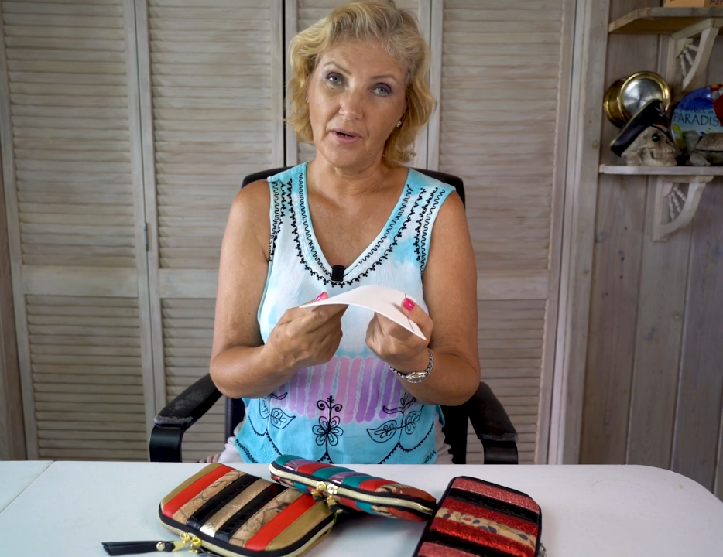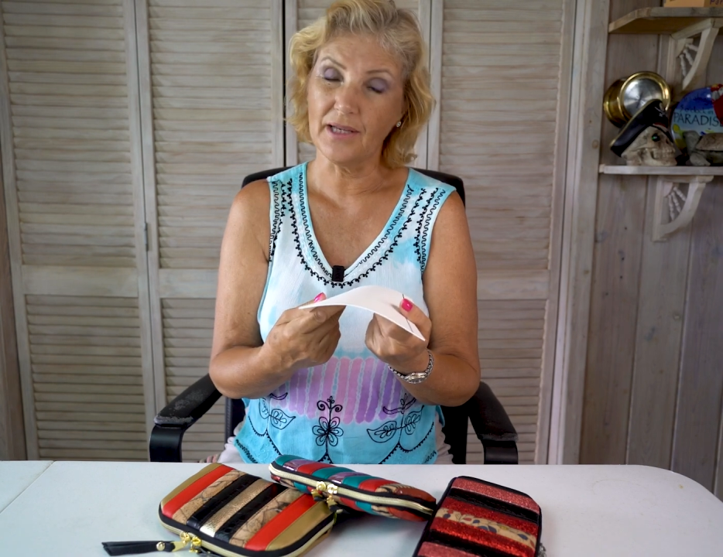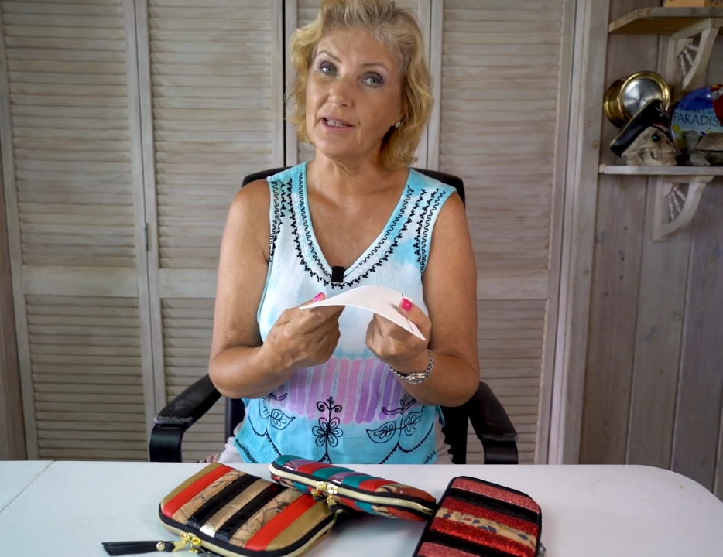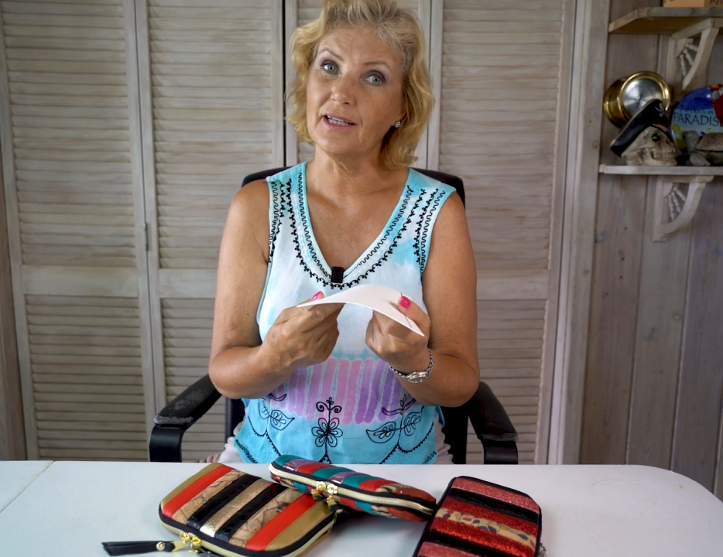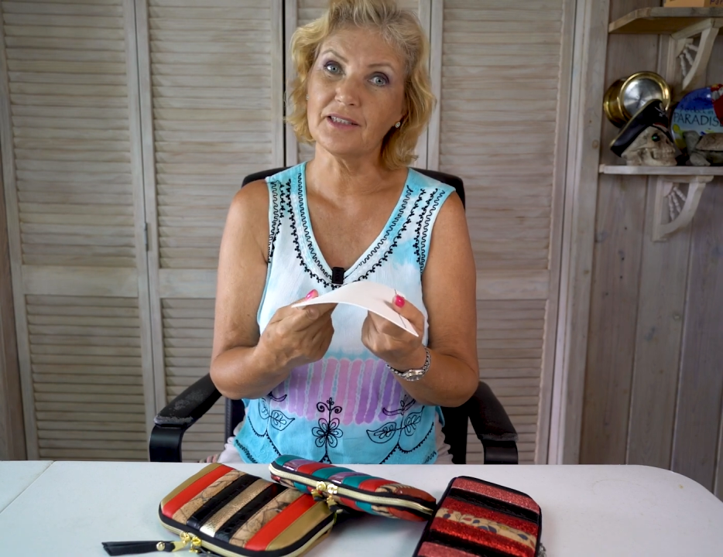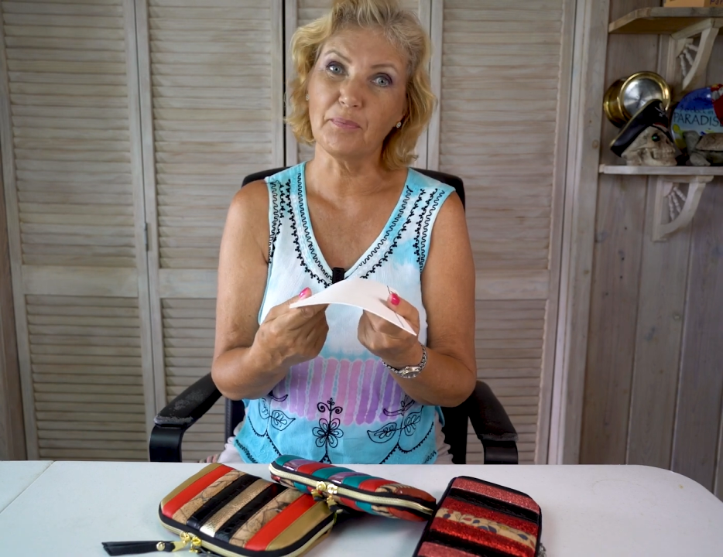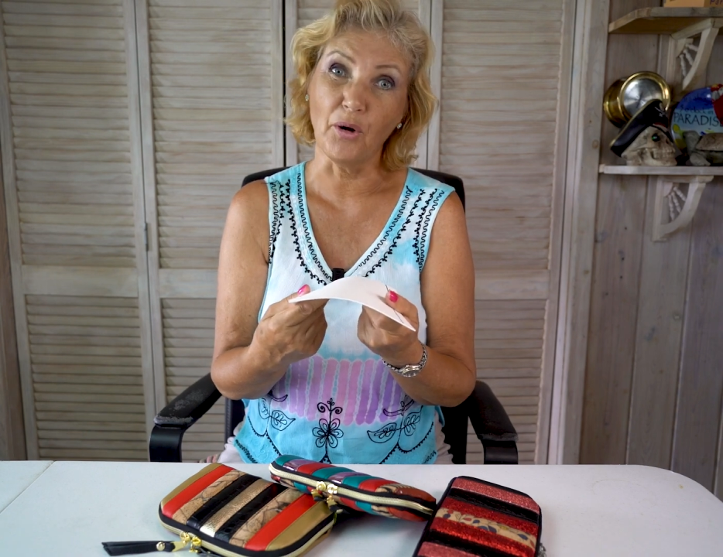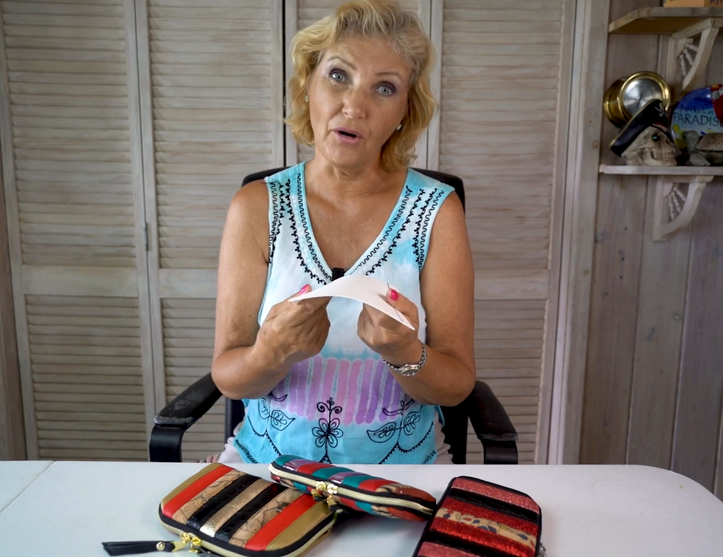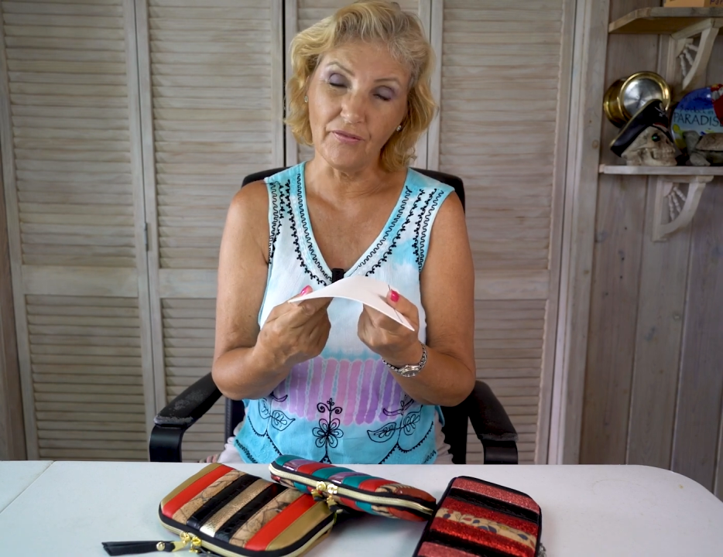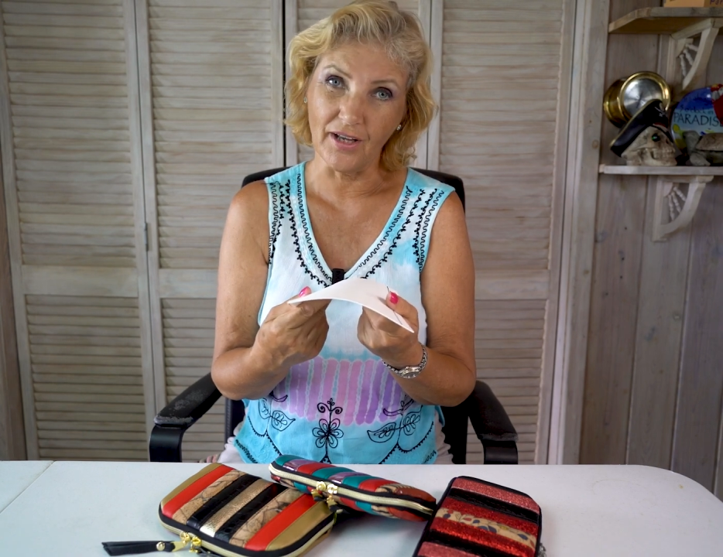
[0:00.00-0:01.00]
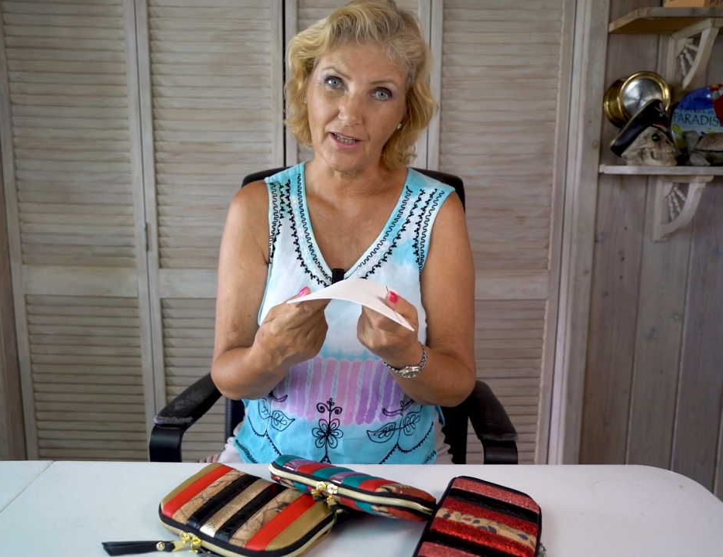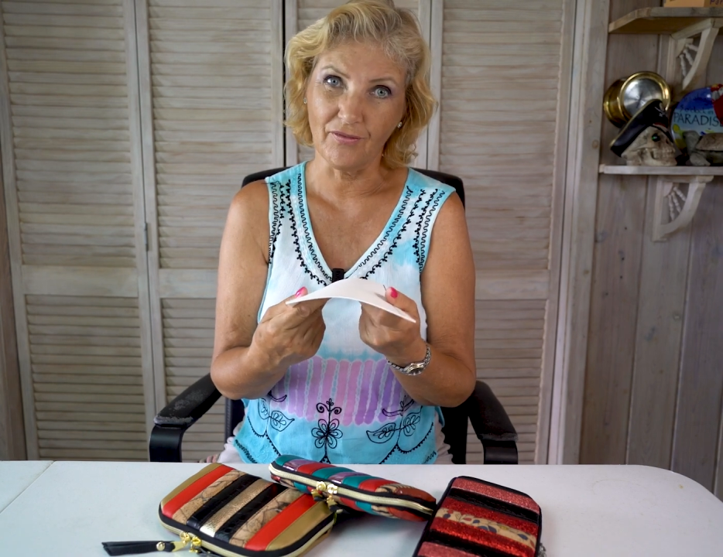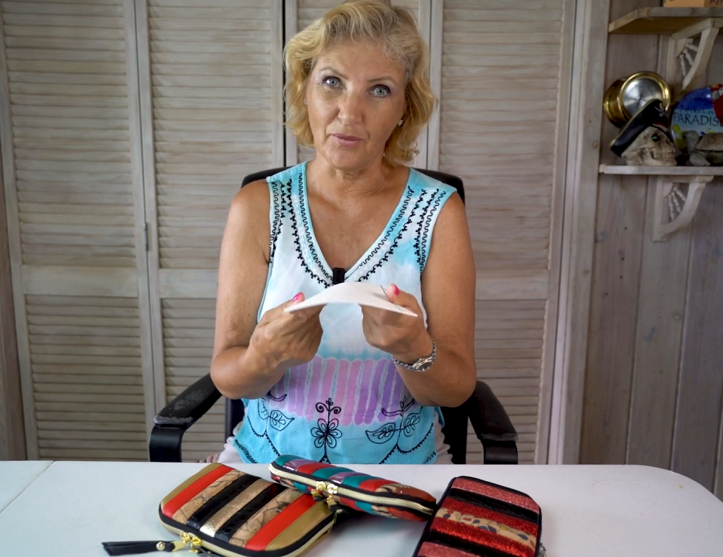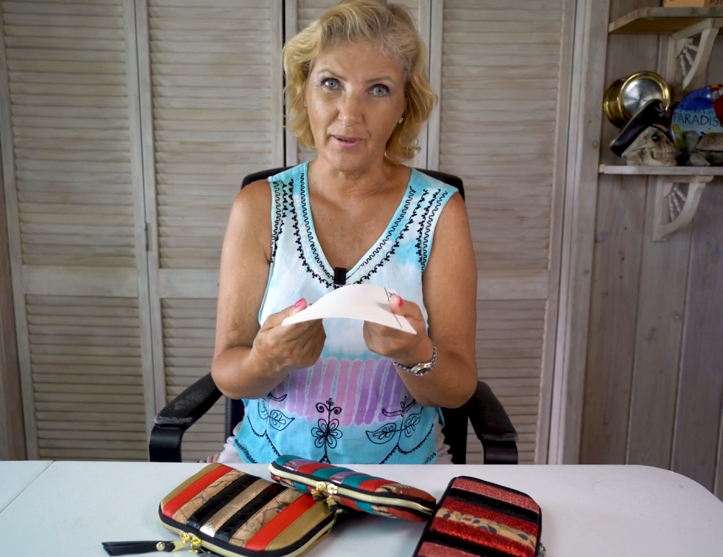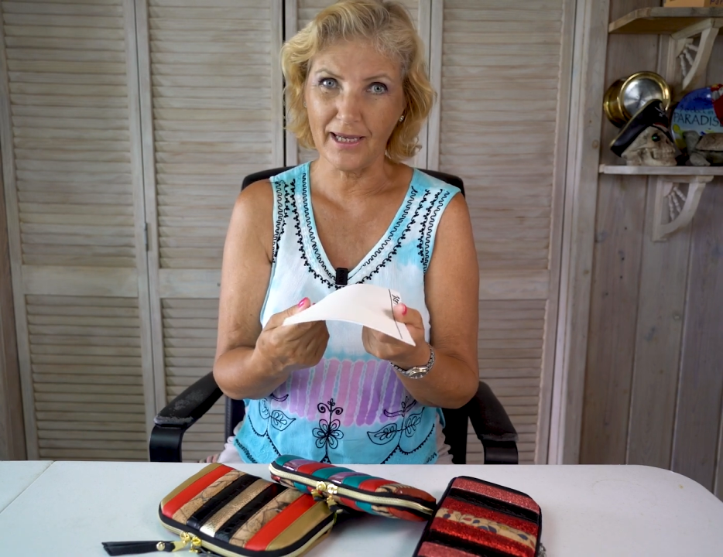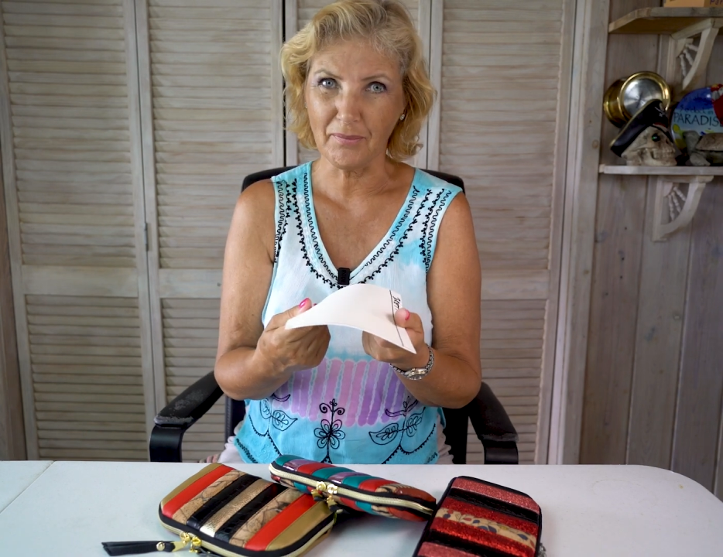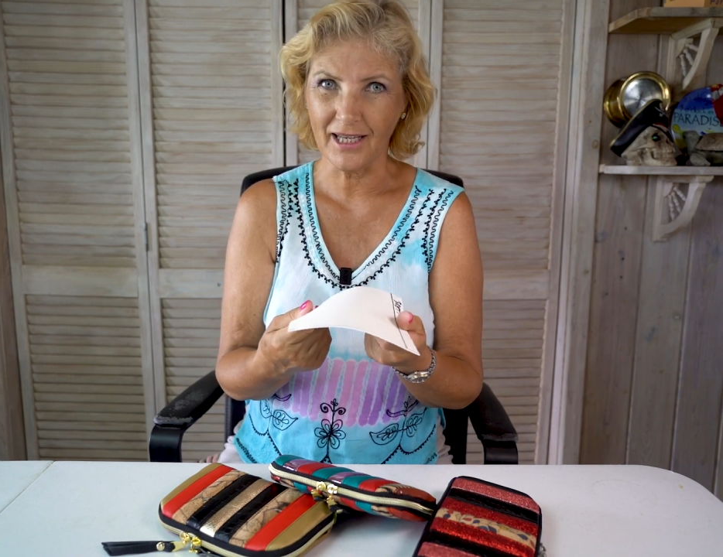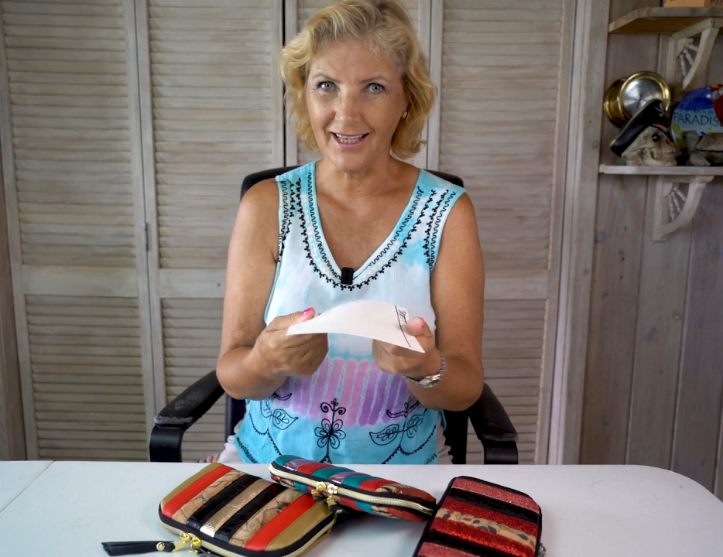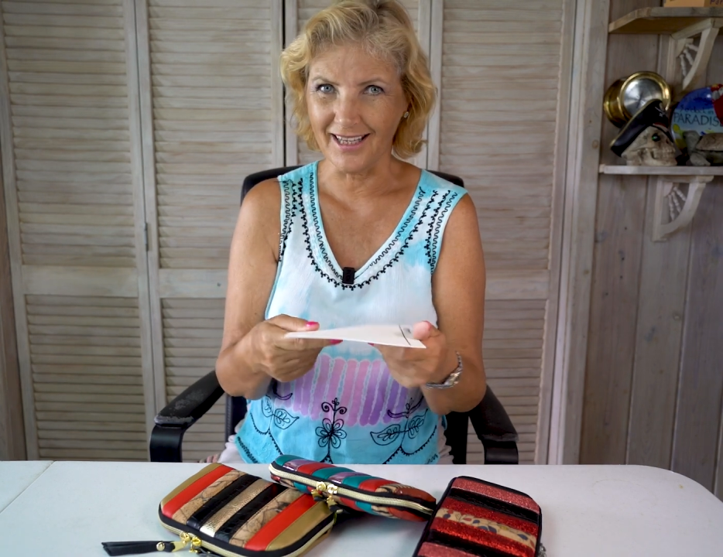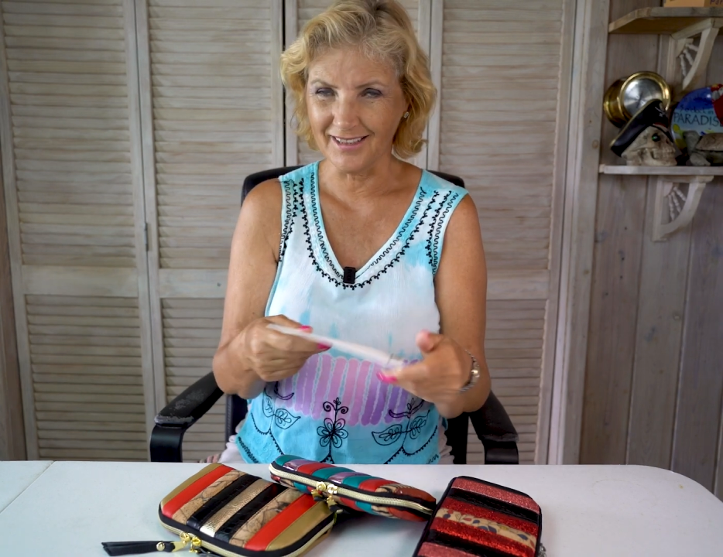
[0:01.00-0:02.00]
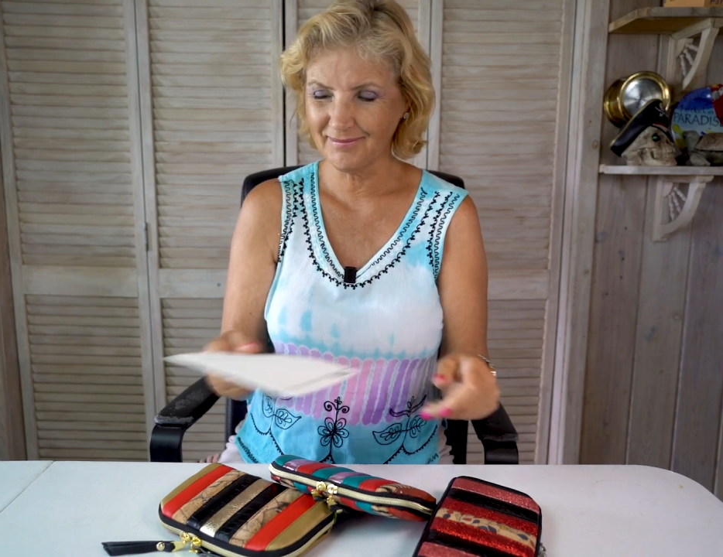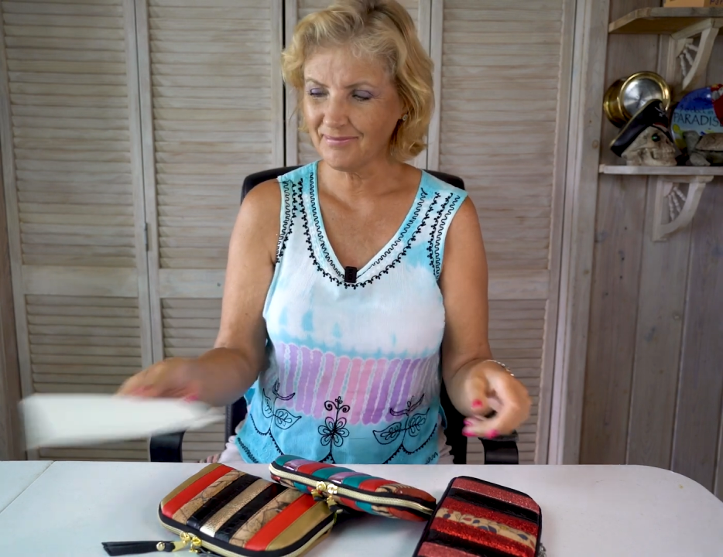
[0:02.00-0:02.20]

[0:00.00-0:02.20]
I think it's perfect for bag making.